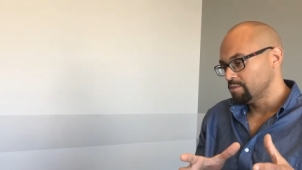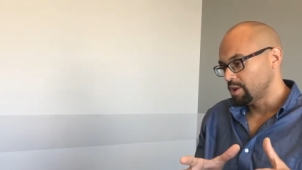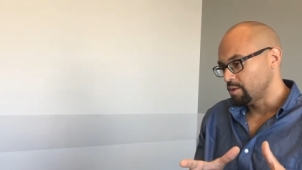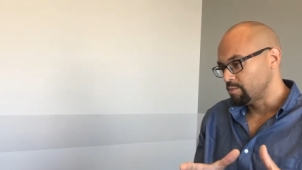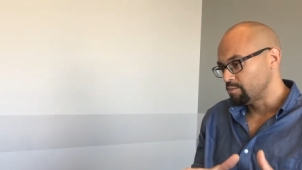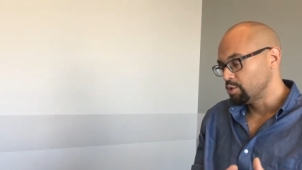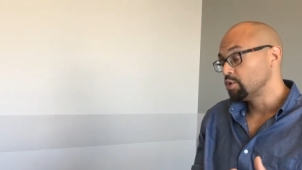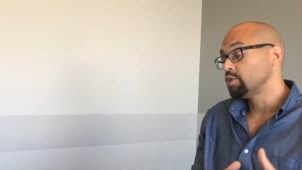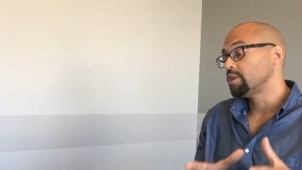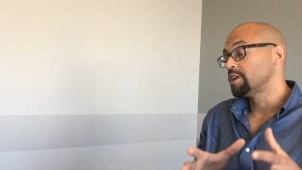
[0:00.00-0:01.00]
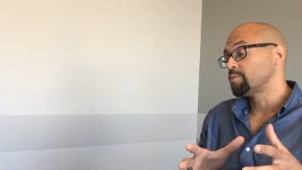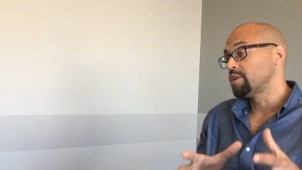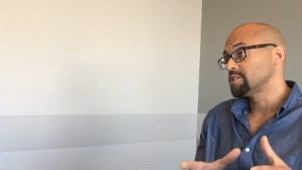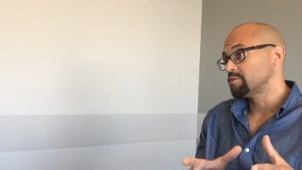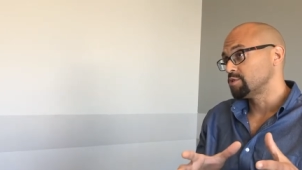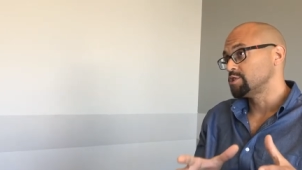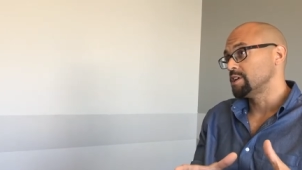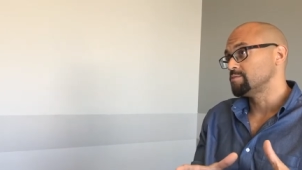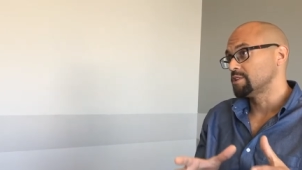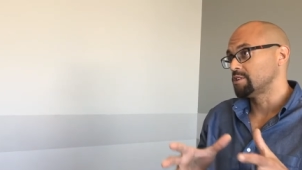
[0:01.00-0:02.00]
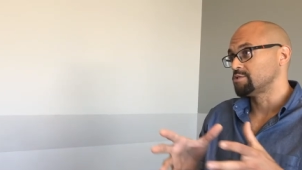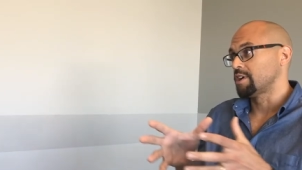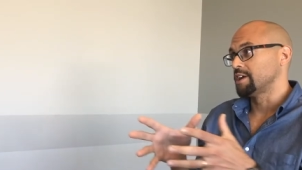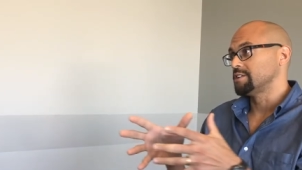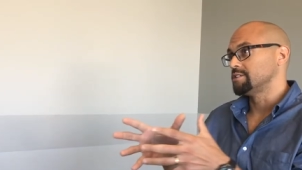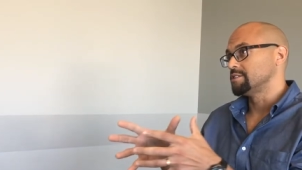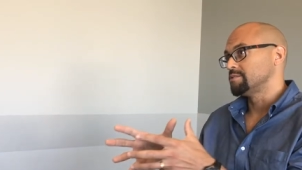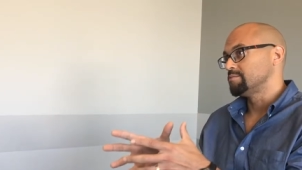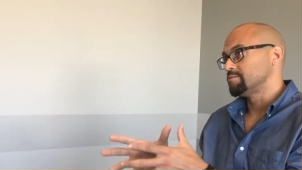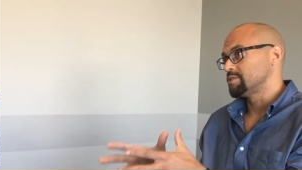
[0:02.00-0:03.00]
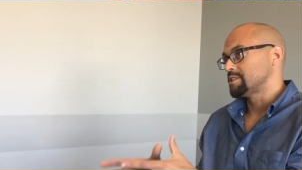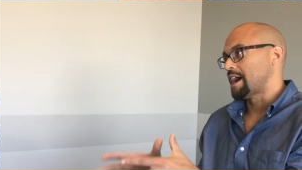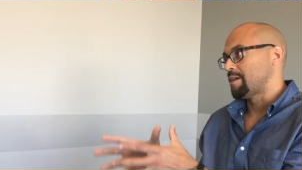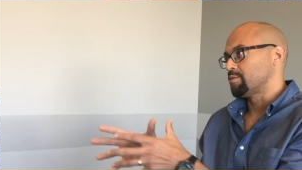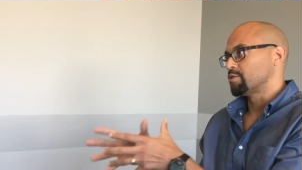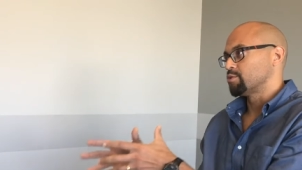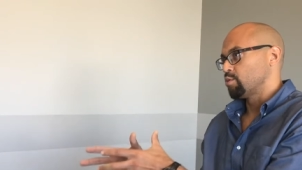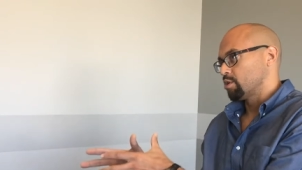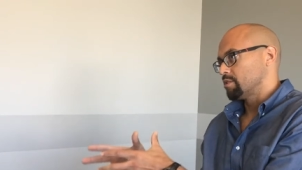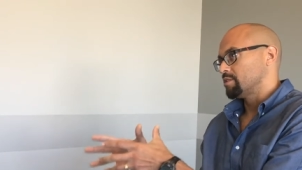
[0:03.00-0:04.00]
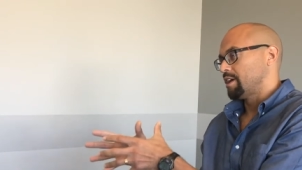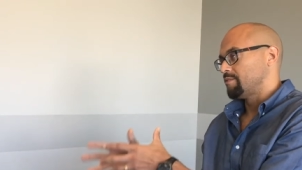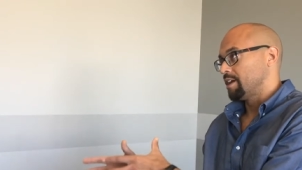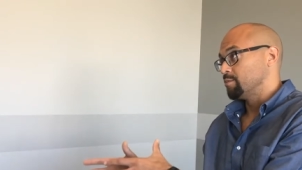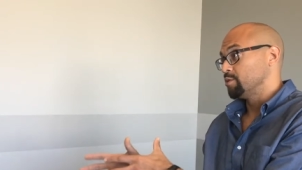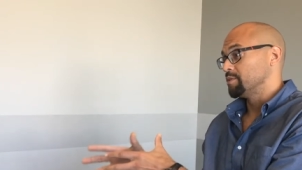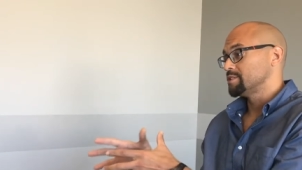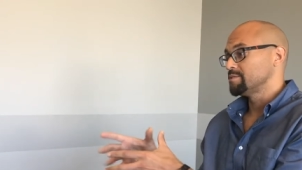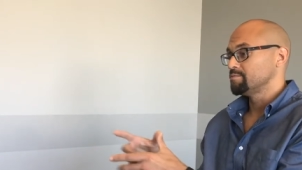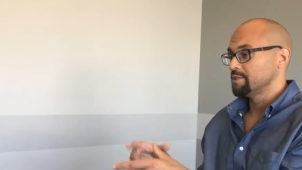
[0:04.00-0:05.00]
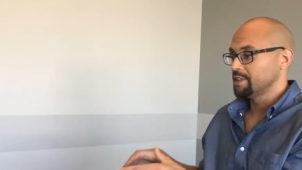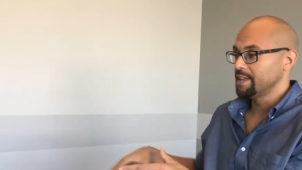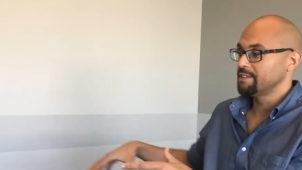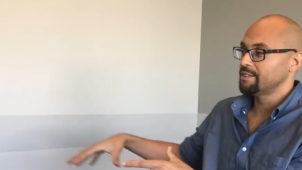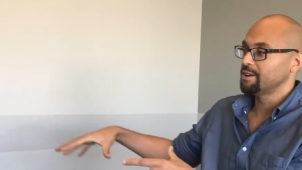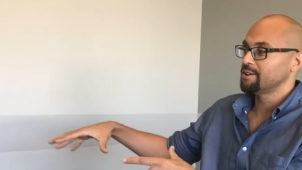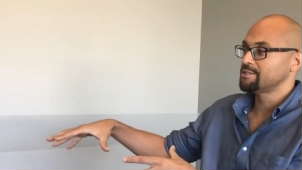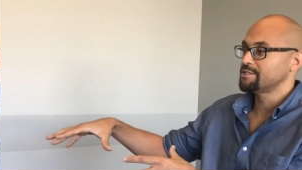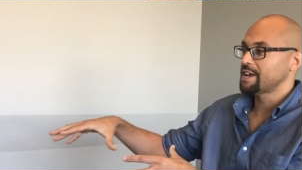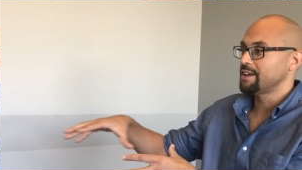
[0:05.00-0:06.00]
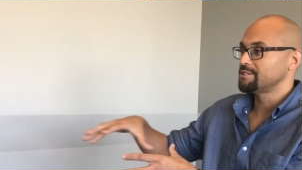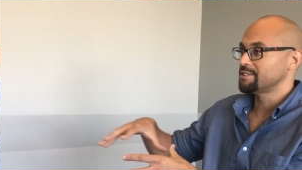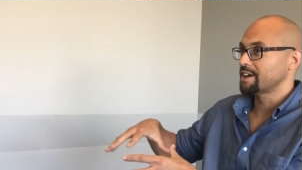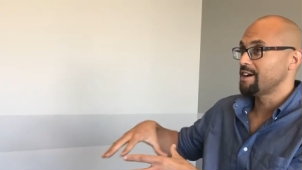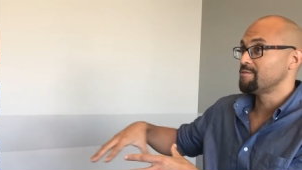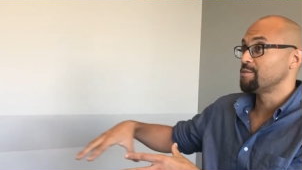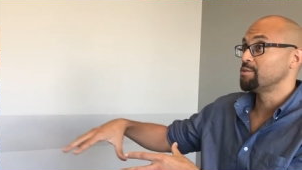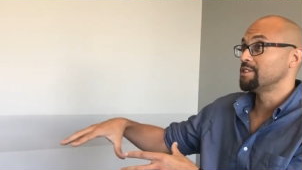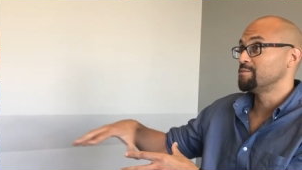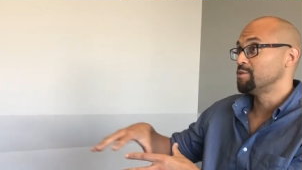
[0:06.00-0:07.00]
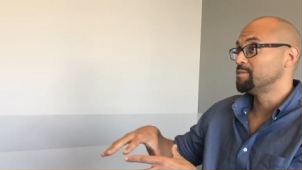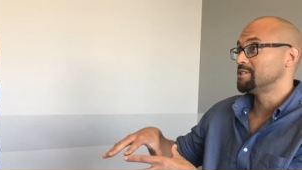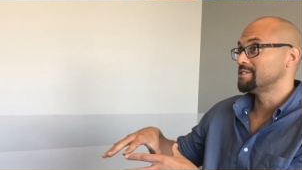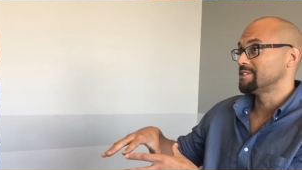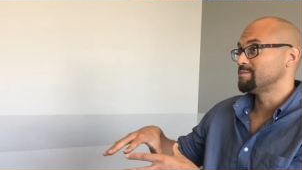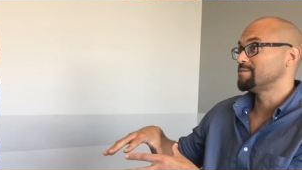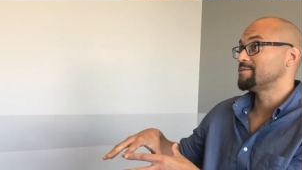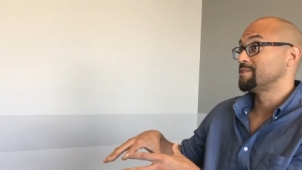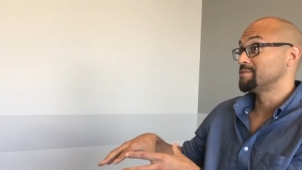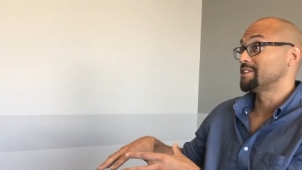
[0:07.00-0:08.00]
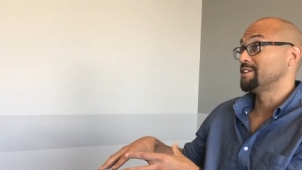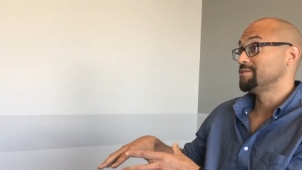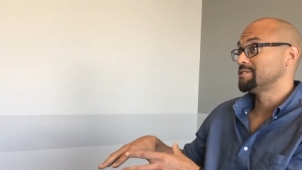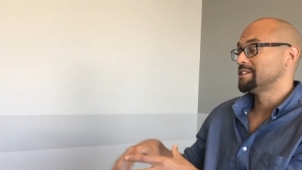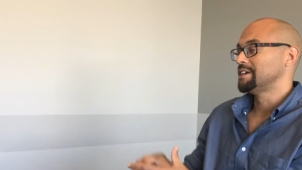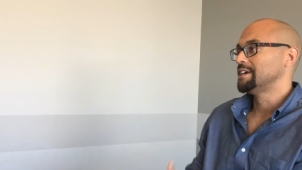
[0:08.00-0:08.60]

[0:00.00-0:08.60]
you know, brutal and oppressive regimes that are trying to stop or thwart nonviolent movements. But then there's challenges that come from within movements them, themselves.